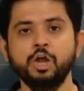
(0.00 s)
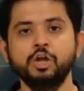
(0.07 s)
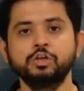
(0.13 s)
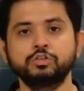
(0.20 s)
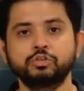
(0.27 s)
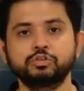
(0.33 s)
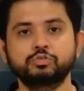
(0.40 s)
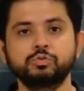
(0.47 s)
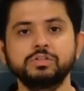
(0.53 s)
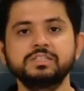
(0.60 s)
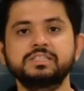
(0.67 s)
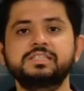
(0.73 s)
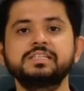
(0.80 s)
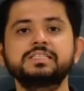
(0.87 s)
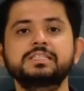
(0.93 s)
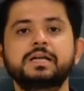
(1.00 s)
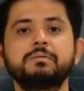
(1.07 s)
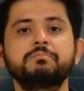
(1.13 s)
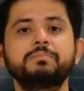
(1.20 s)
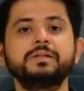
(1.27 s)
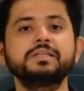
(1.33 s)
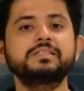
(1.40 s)
So students, this
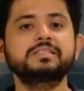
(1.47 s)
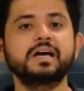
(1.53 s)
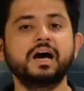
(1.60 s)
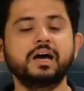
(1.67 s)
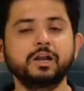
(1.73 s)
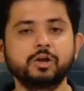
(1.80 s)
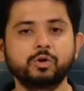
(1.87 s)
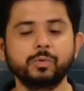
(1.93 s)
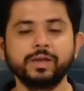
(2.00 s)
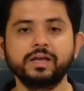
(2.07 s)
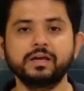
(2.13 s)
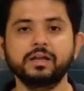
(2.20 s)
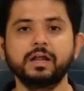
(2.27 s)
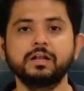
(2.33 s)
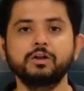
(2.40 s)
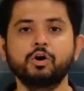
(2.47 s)
completes our quick run